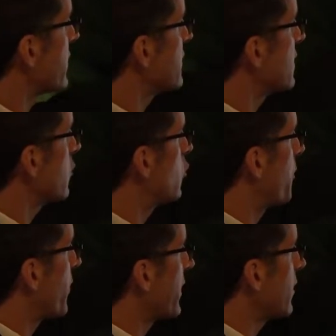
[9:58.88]
of
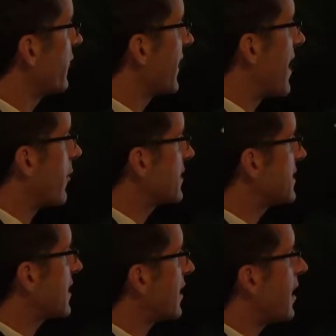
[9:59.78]
CO2 per kilowatt hour
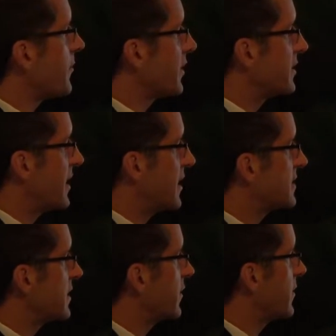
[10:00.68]
is the carbon
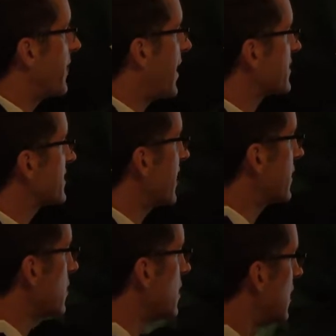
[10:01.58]
intensity of the power
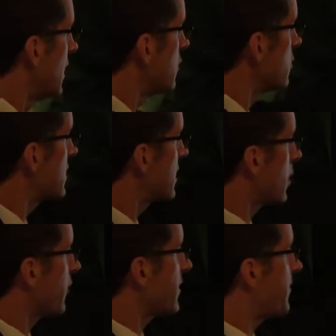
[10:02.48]
sector. You see that
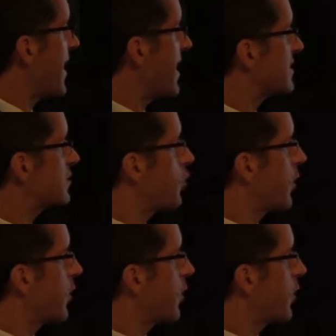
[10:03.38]
over the past